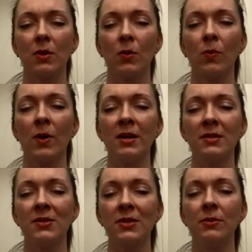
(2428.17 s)

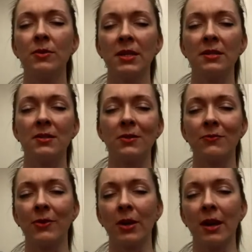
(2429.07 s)
what do you need to
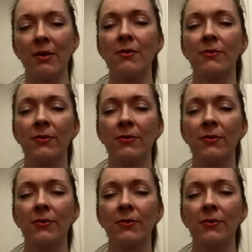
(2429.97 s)
forgive?